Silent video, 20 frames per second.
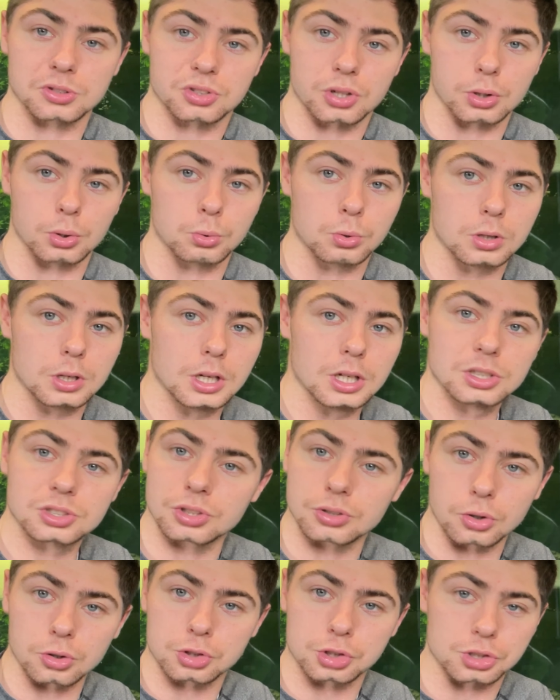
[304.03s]
tool. It's
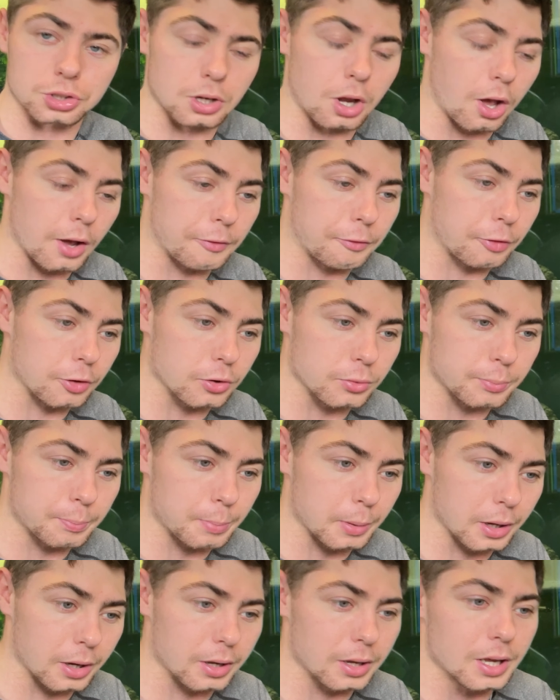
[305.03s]
not just live food,
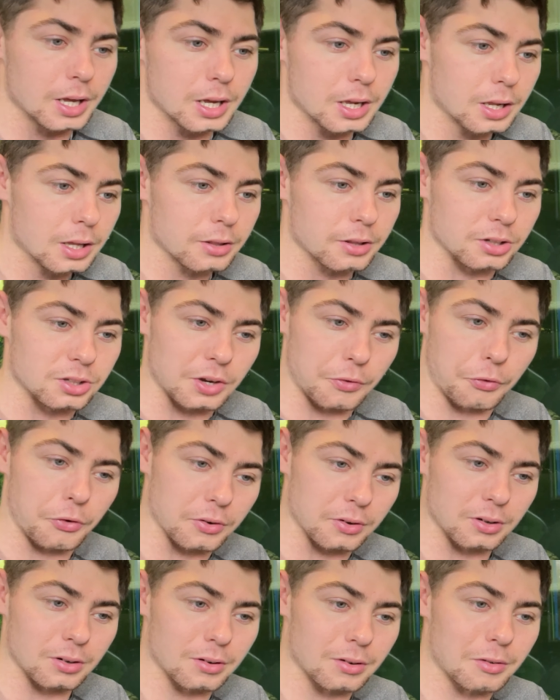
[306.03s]
but
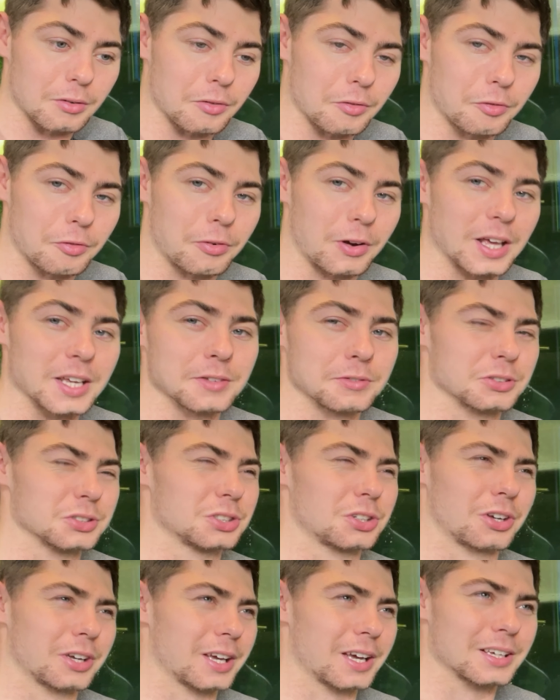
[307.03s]
different flavours,
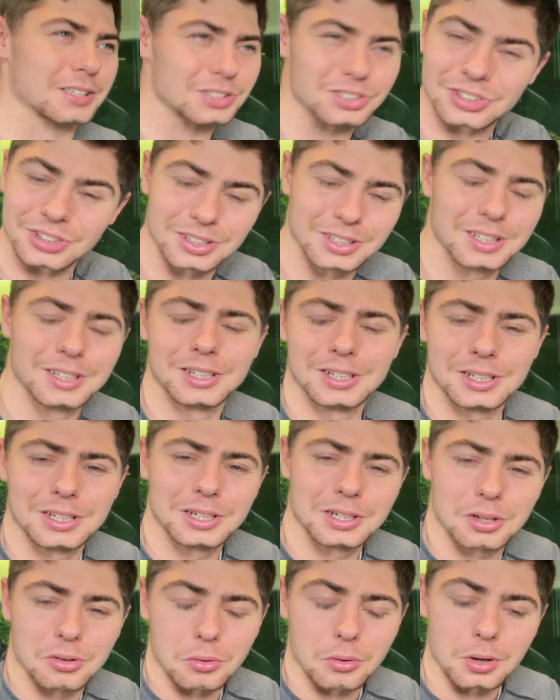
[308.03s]
I guess.
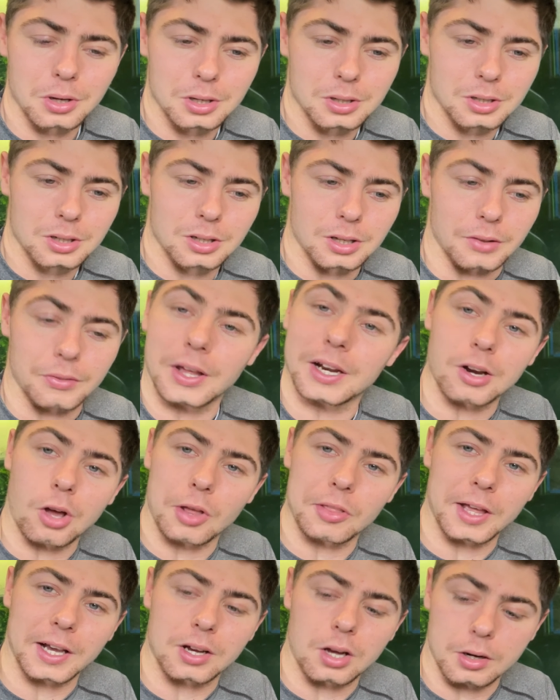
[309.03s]
And they like
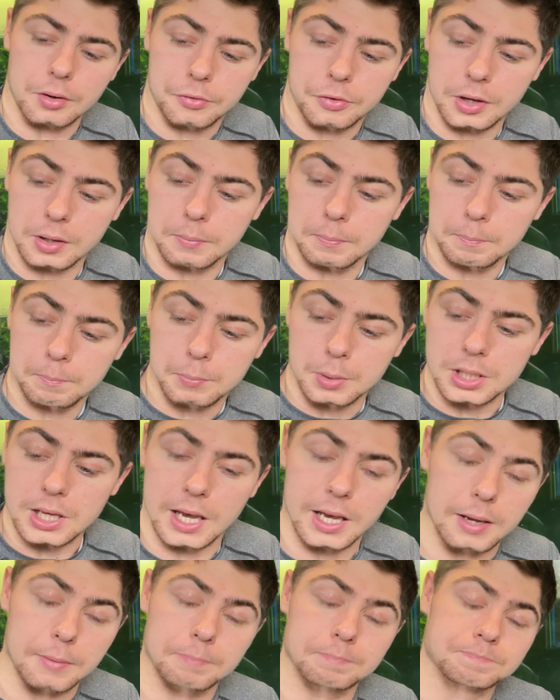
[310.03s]
that kind of thing. But
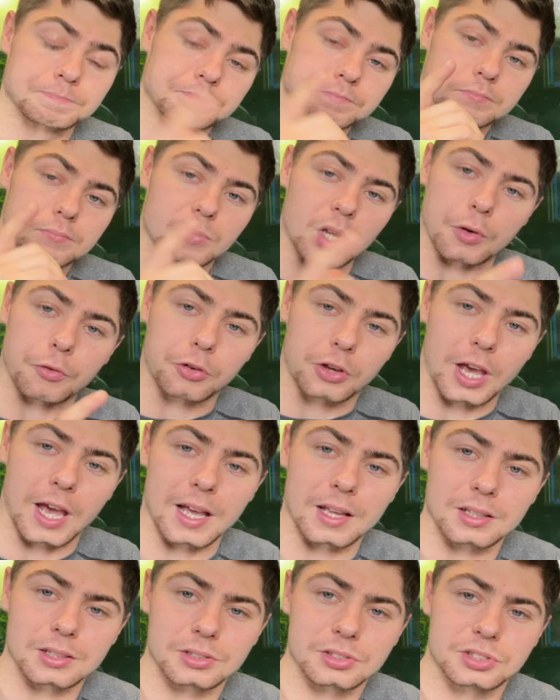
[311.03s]
yeah, don't forget,
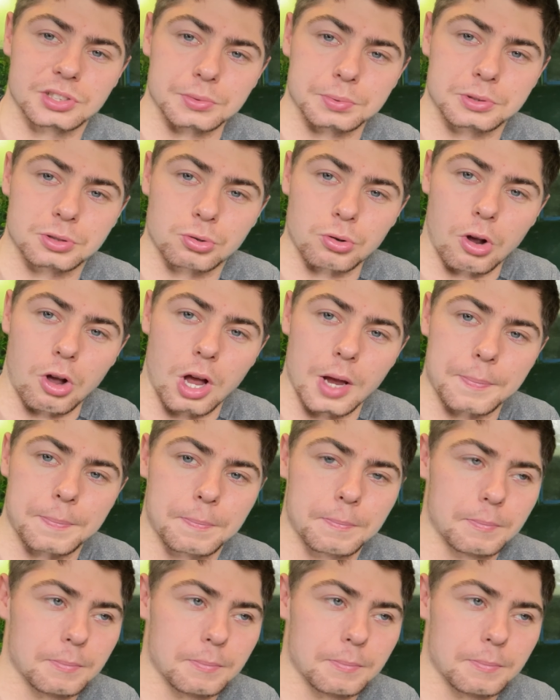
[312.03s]
subscribe,